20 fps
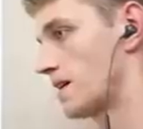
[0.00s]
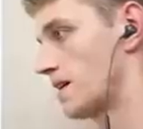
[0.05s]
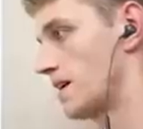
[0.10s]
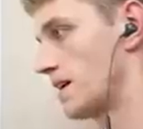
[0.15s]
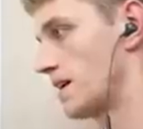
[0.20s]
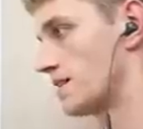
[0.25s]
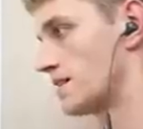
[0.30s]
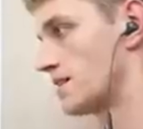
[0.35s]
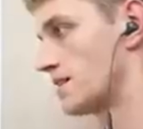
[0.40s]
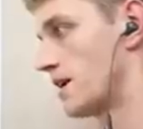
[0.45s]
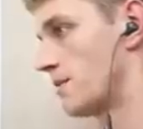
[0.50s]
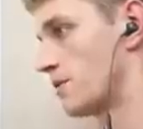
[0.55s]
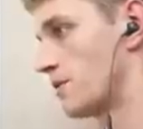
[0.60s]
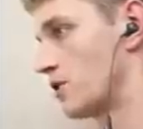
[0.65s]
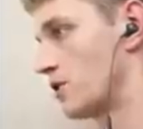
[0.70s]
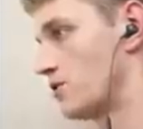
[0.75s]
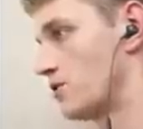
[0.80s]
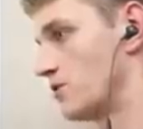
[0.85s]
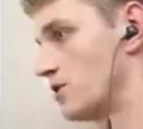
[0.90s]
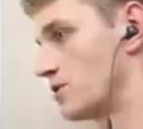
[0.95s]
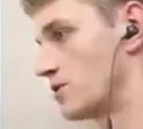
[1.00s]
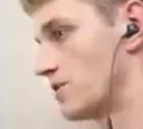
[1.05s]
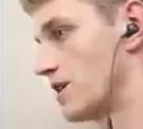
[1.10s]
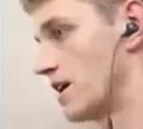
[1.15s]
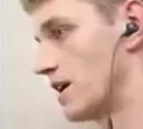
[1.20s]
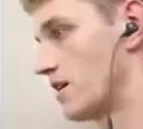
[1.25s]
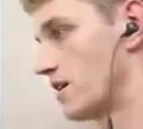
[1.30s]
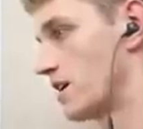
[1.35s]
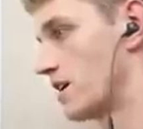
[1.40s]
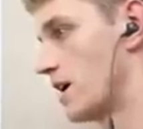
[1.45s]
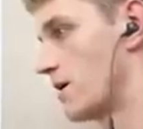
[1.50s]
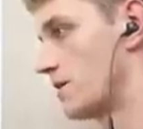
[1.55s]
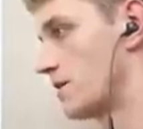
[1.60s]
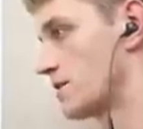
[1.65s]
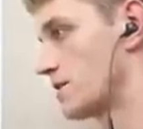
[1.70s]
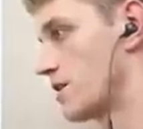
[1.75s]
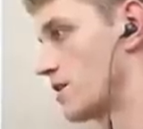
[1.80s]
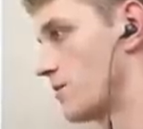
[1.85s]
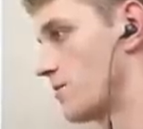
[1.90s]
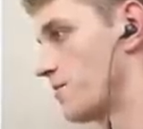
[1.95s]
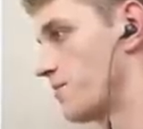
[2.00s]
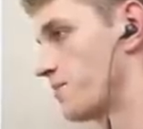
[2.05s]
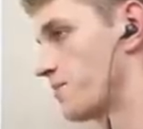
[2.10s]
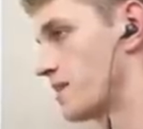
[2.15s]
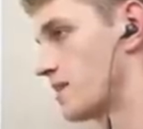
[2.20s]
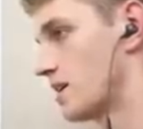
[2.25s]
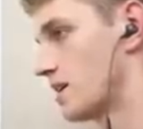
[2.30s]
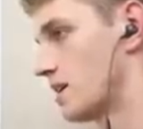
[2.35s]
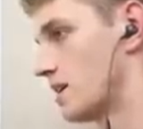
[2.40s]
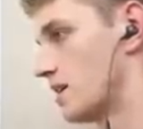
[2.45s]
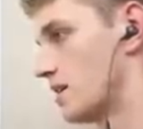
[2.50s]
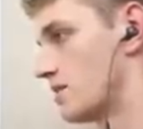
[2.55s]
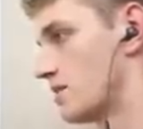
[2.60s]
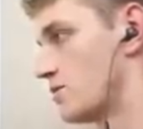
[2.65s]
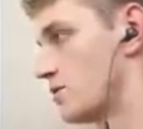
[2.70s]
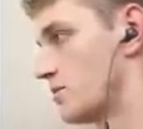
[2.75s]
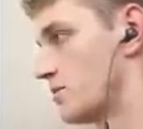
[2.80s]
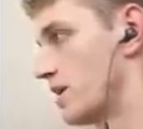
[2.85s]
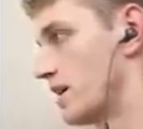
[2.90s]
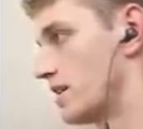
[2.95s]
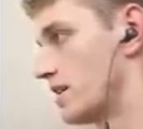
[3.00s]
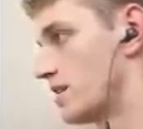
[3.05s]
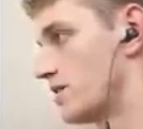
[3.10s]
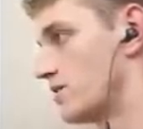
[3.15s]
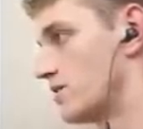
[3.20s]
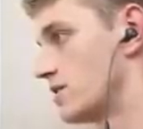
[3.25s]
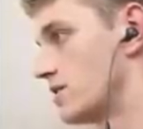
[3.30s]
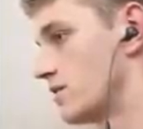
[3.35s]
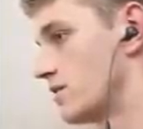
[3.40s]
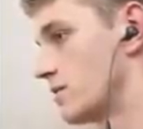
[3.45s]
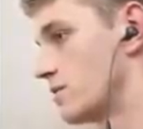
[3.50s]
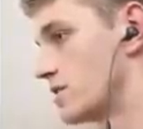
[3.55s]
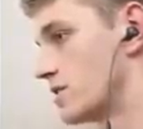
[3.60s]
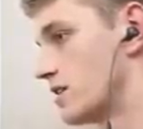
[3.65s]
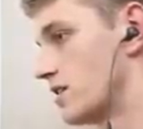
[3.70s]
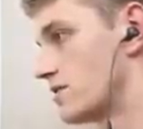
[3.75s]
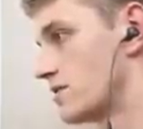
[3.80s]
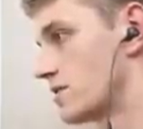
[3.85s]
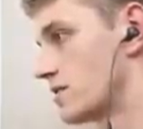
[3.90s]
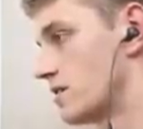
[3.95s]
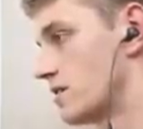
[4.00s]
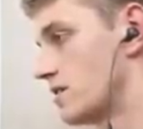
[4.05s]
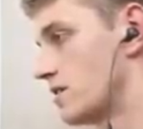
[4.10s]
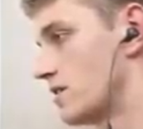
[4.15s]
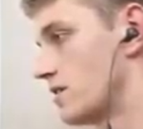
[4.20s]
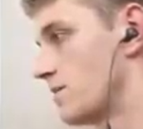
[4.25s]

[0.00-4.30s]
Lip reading: Yes, I'm gonna do this right. Okay, let's go. Put in pace here. Simple as left still.